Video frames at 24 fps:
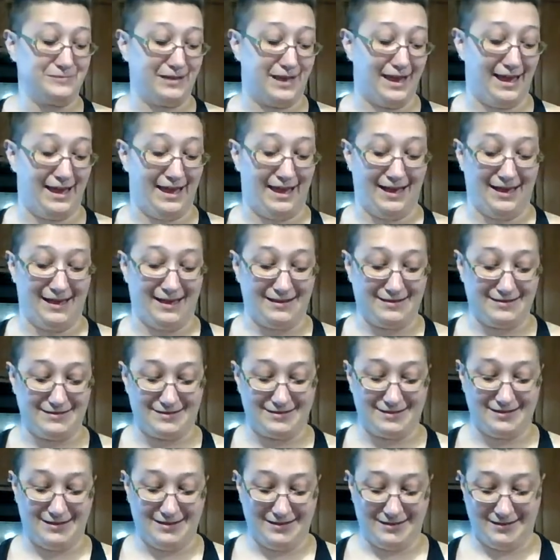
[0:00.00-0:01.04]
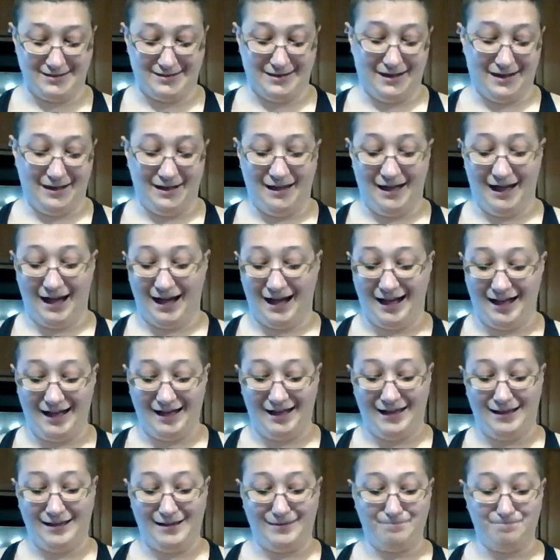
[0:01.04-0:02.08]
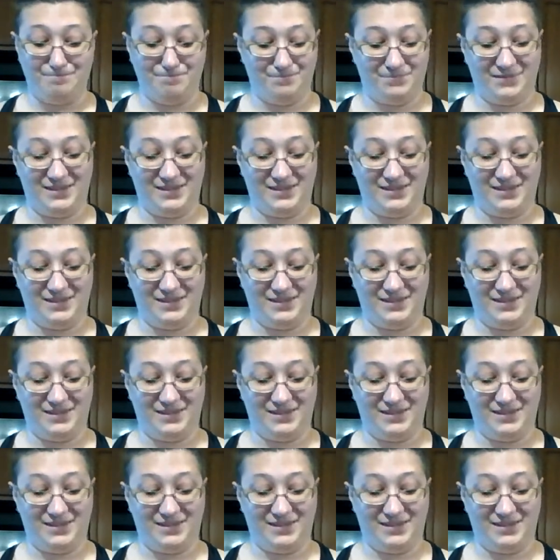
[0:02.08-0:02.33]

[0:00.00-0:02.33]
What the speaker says: And I'm